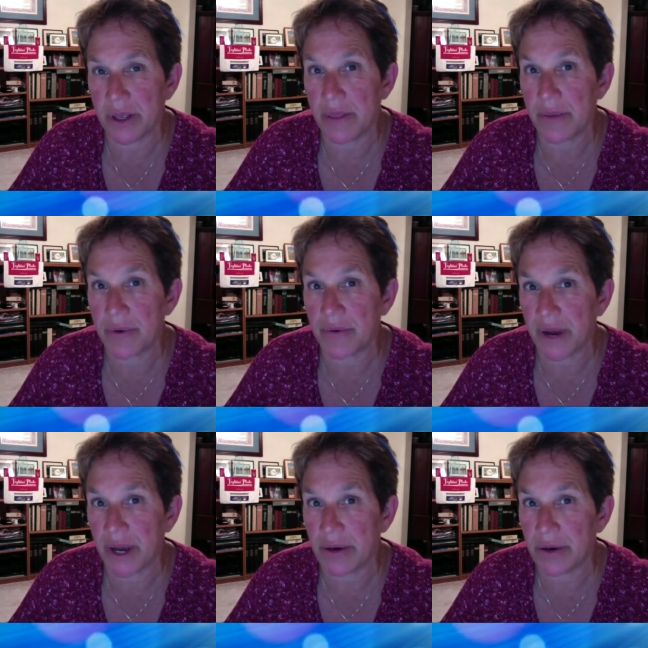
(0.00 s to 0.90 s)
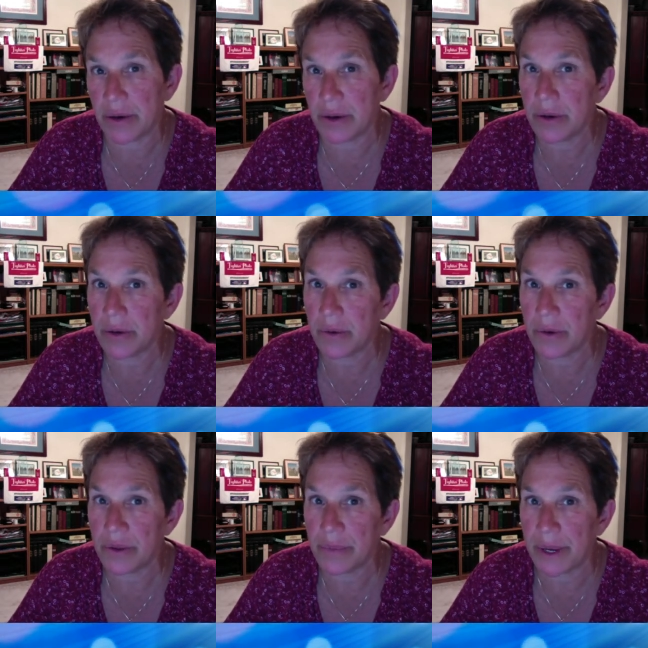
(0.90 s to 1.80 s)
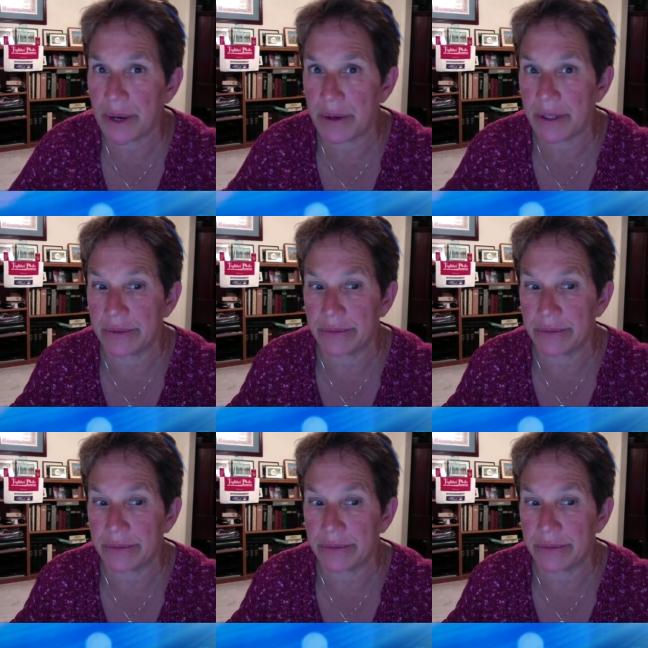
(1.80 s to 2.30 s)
the provider or the parent?